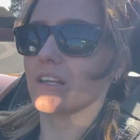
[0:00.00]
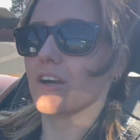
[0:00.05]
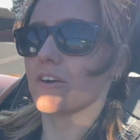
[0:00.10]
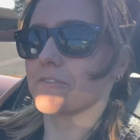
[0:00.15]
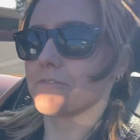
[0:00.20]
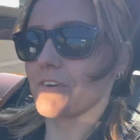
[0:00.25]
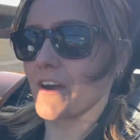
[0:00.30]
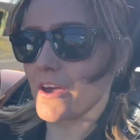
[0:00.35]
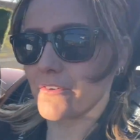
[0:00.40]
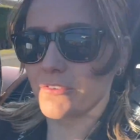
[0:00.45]
a
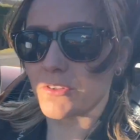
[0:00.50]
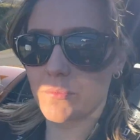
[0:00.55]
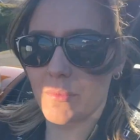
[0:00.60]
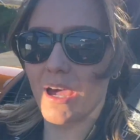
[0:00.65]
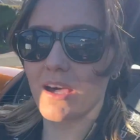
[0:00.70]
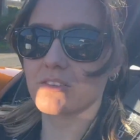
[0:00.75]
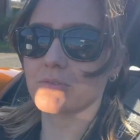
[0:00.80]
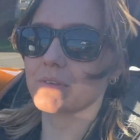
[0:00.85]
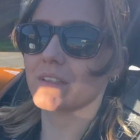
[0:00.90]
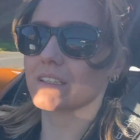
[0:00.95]
fair few
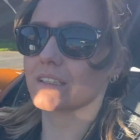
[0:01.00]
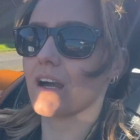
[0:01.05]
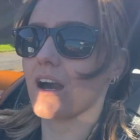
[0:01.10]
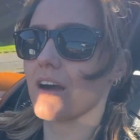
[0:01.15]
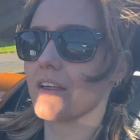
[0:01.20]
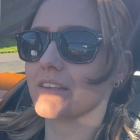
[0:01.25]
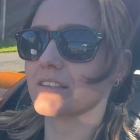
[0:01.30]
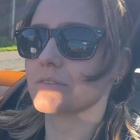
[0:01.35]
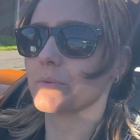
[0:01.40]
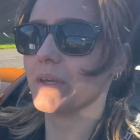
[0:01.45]
miles with this
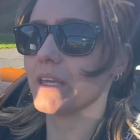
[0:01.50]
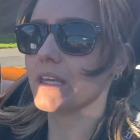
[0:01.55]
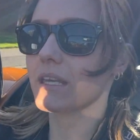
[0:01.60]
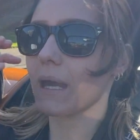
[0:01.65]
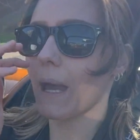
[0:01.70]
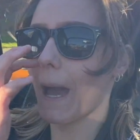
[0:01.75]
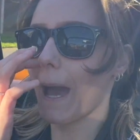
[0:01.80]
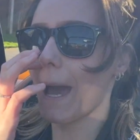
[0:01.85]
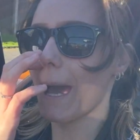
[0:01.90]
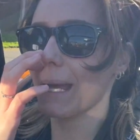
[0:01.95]
car this week,
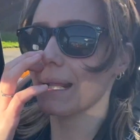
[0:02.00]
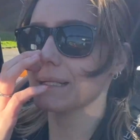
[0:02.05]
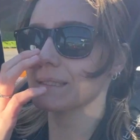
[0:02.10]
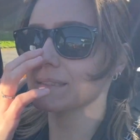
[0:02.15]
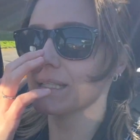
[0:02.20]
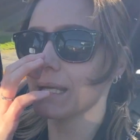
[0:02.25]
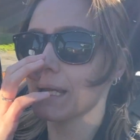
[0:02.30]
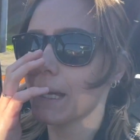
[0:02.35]
and